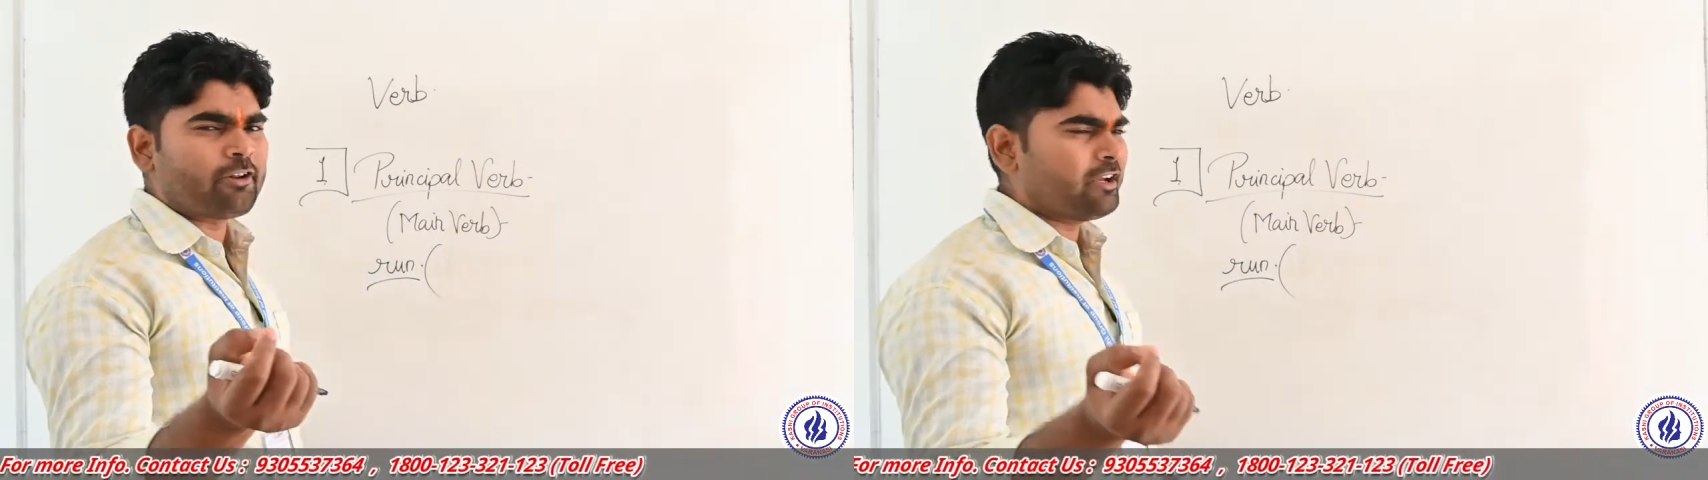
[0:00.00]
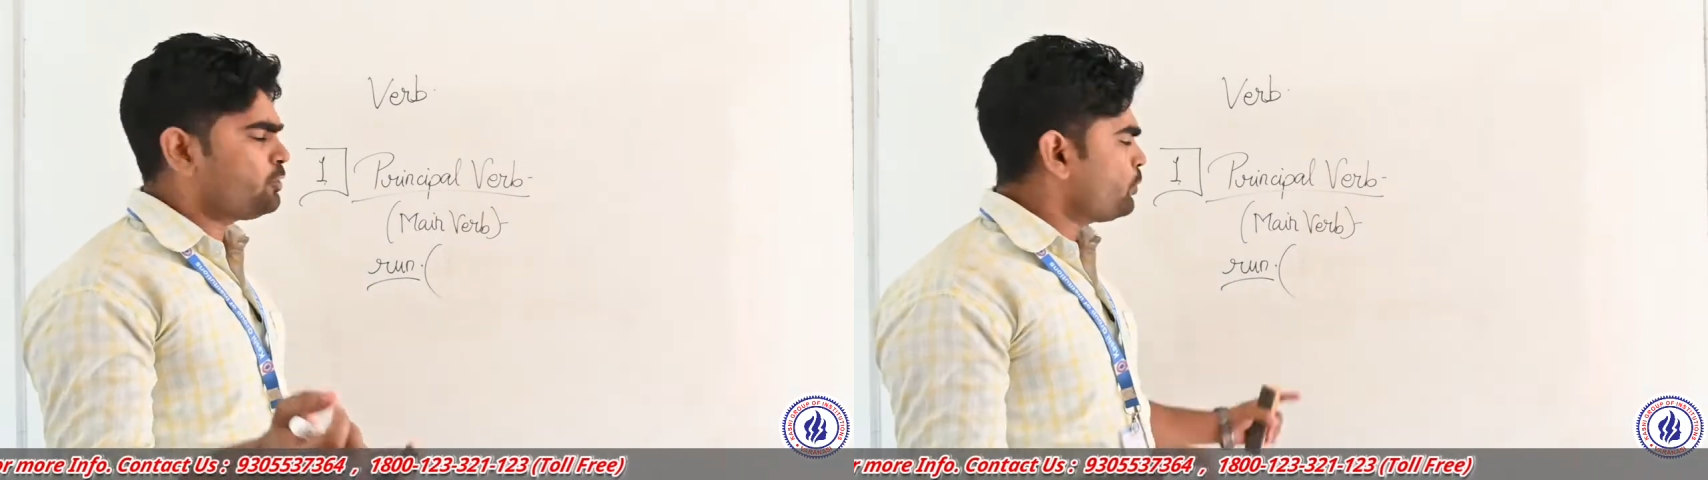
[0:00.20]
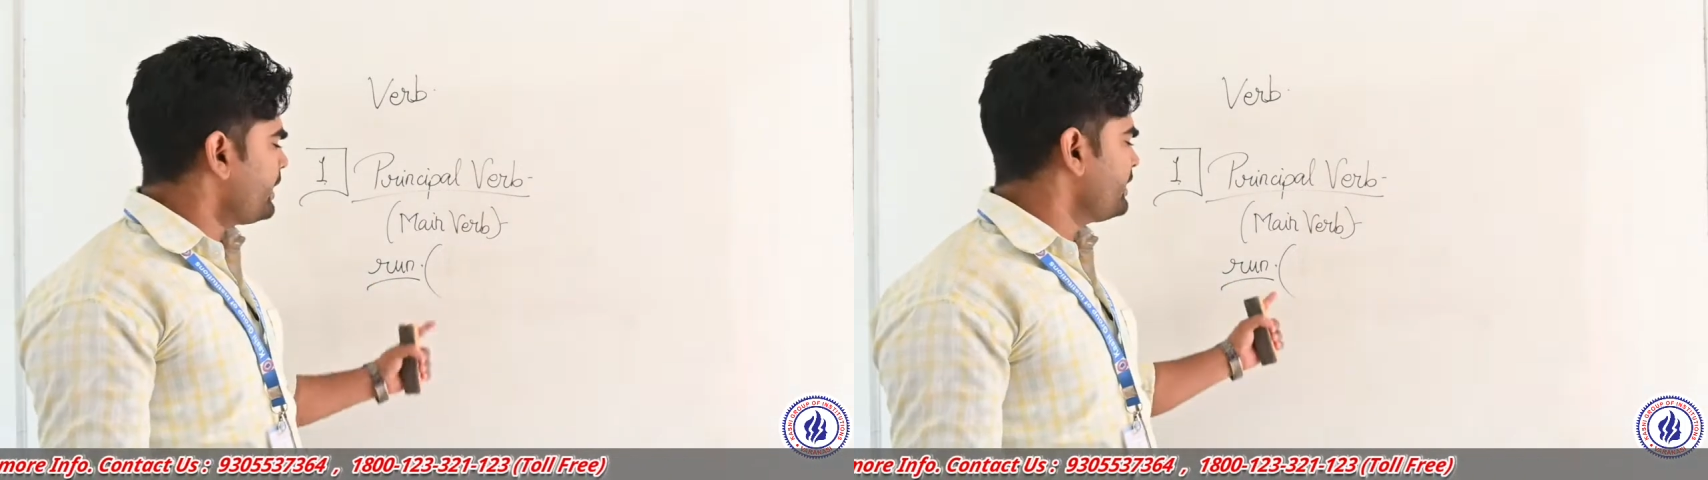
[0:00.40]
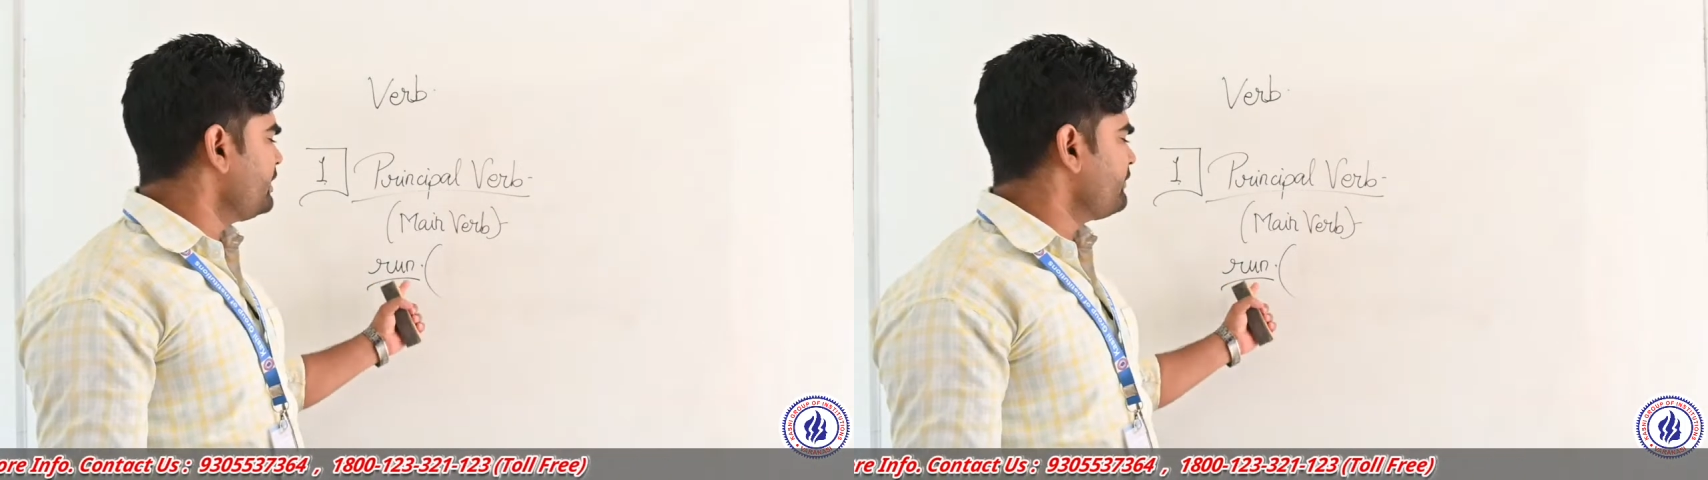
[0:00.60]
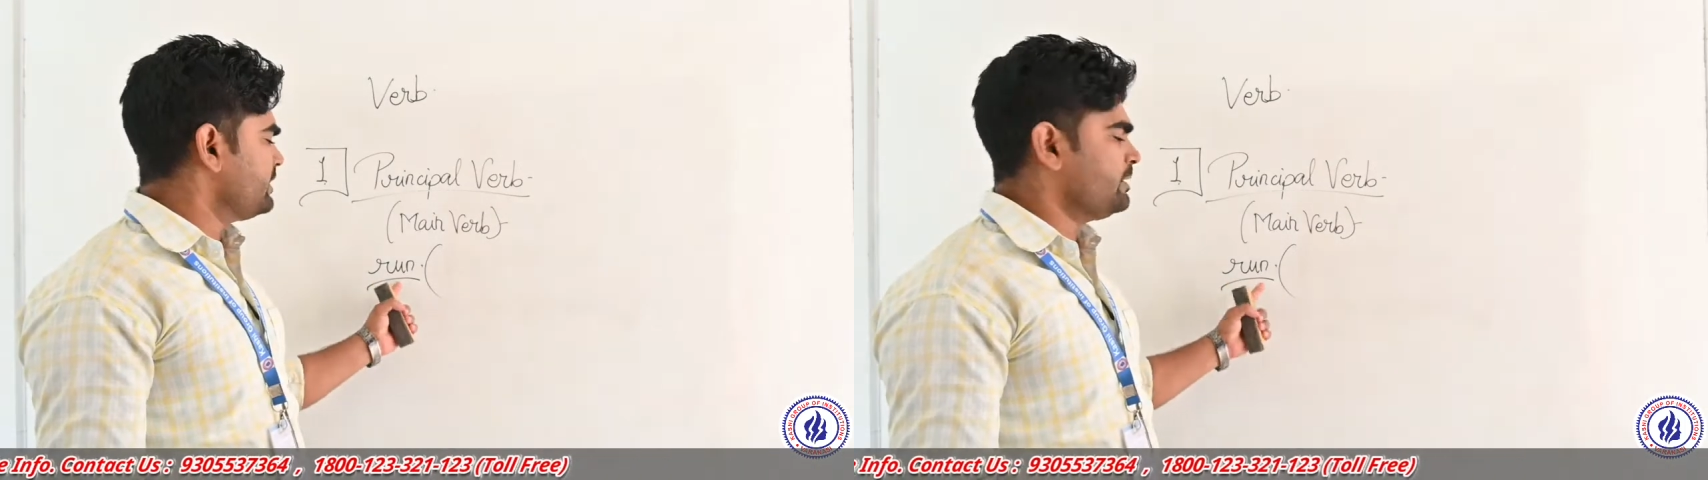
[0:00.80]
trick to
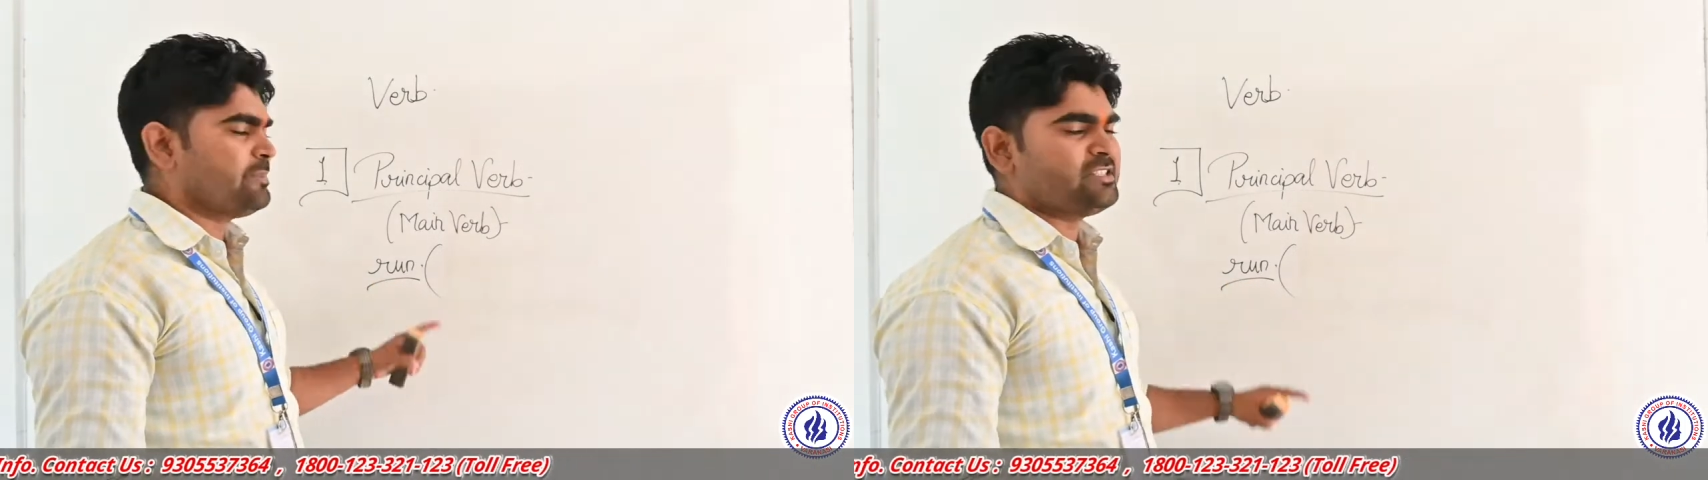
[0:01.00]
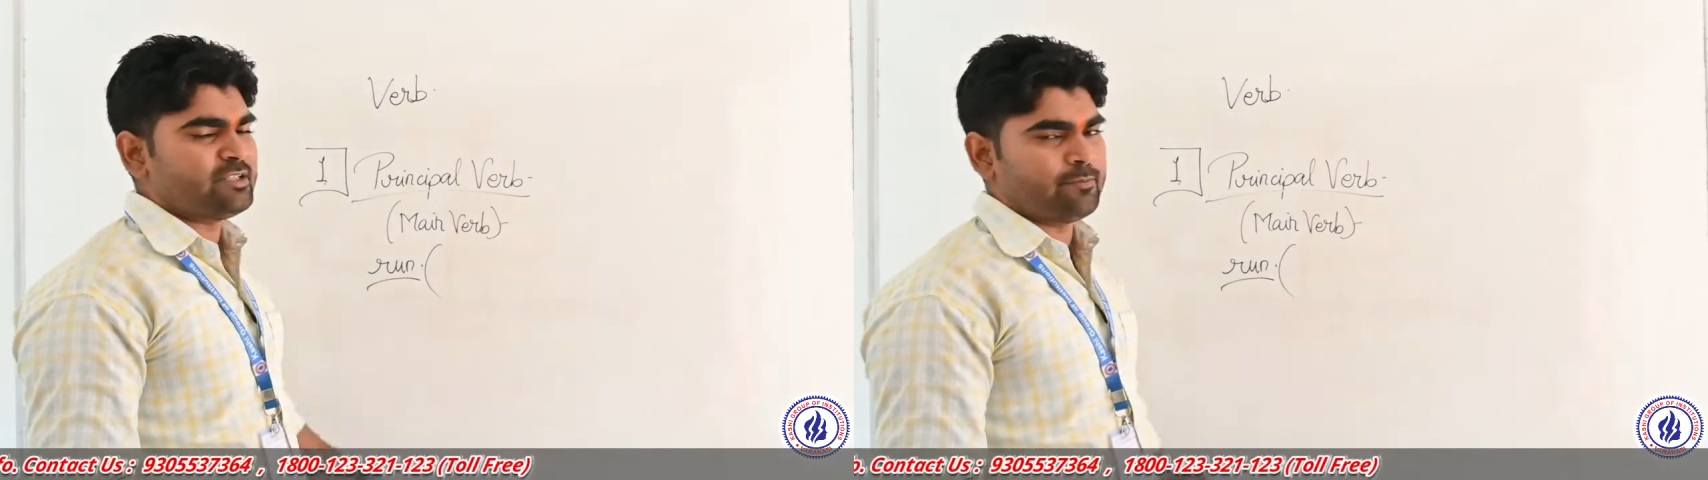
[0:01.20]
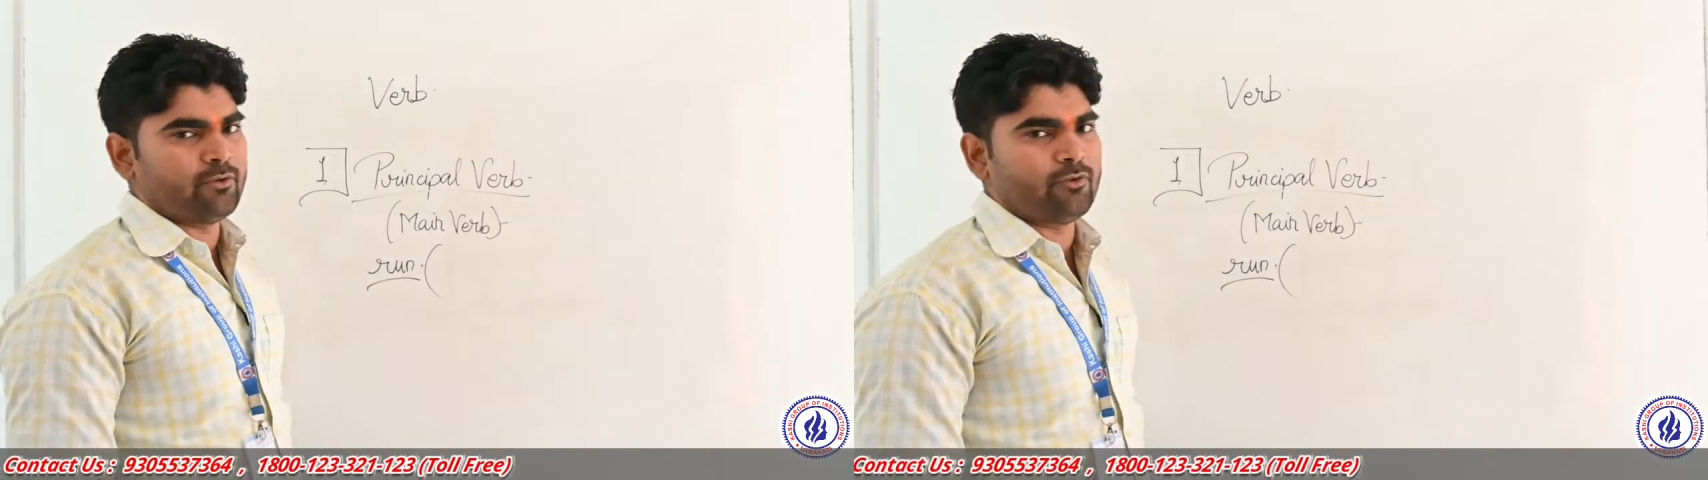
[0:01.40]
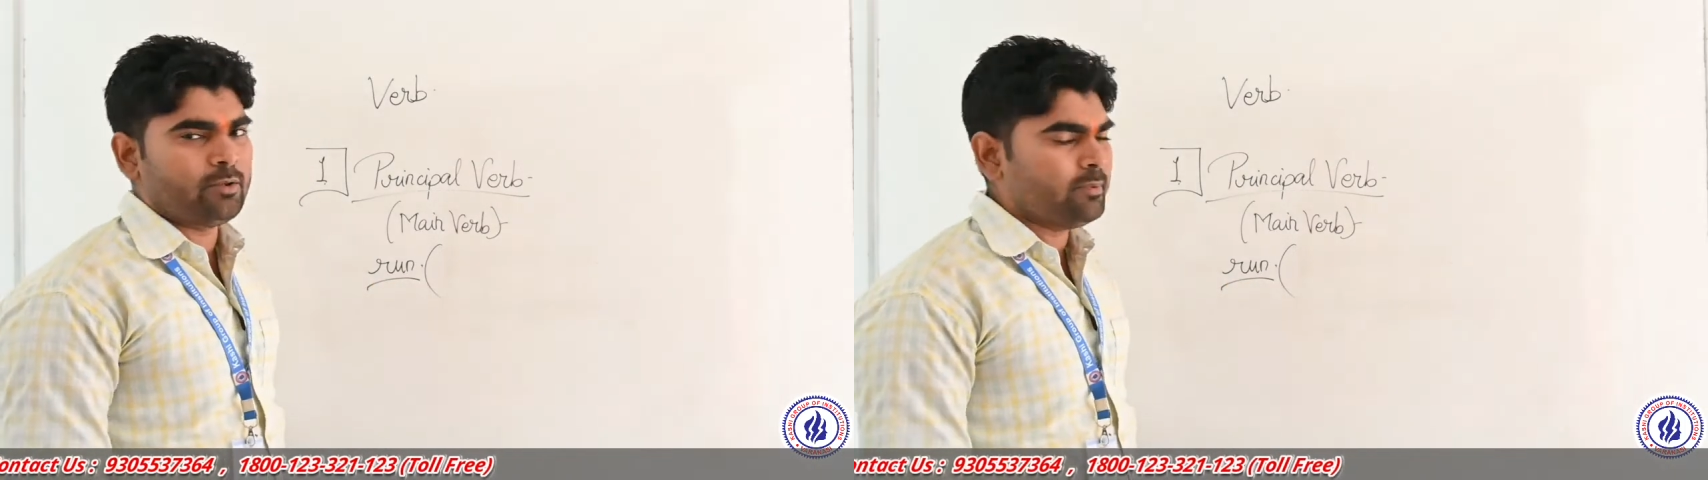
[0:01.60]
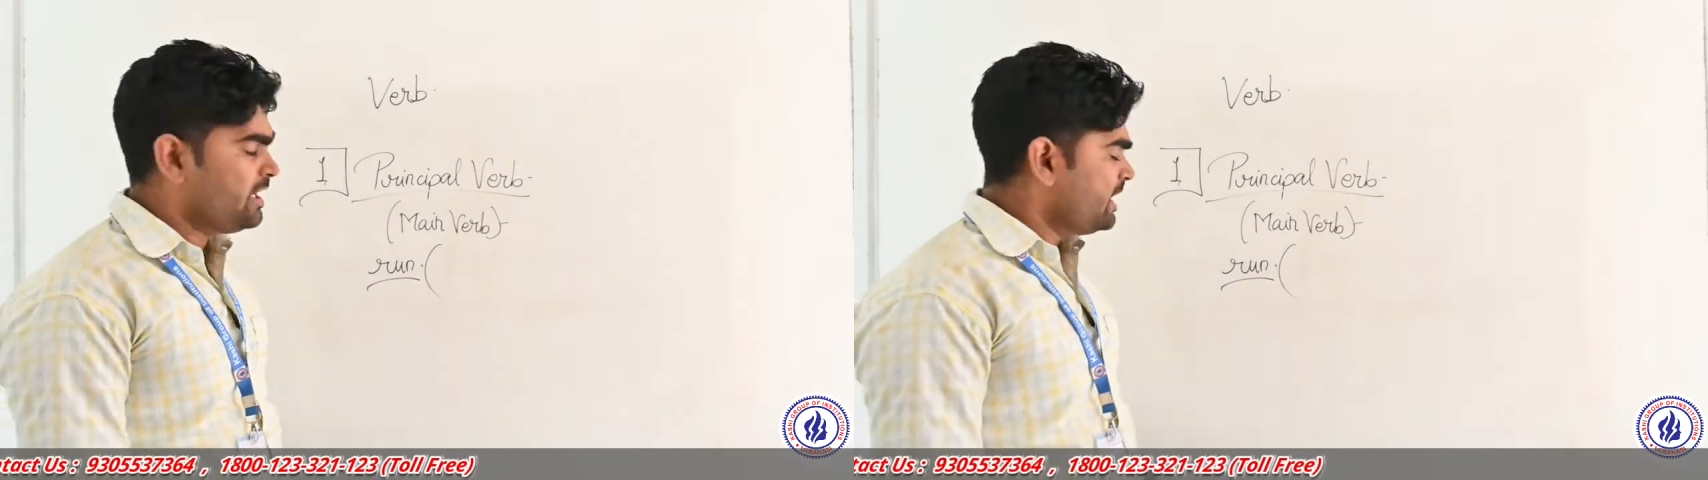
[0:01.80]
identify the principal verb.